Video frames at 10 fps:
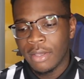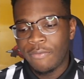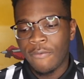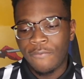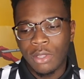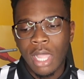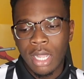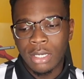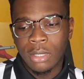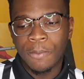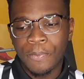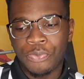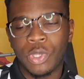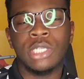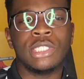for Footlocker,
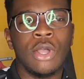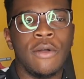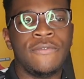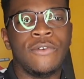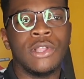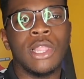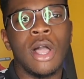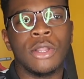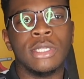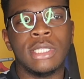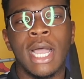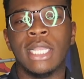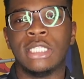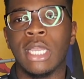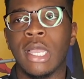it's on
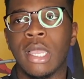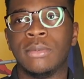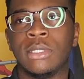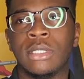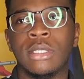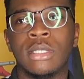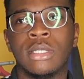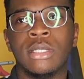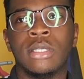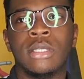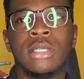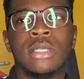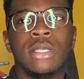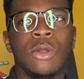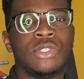footlocker.jobs
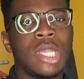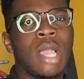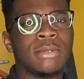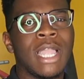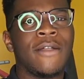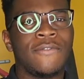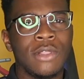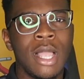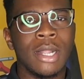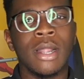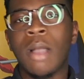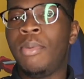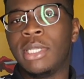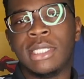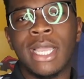or jobs.footlocker. I'll
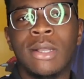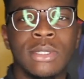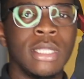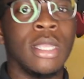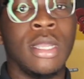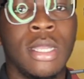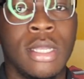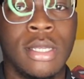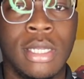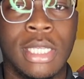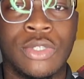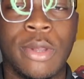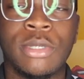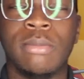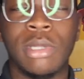put it down in the
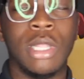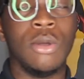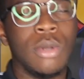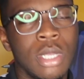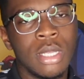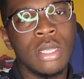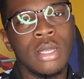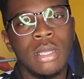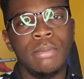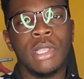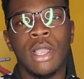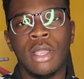description below. But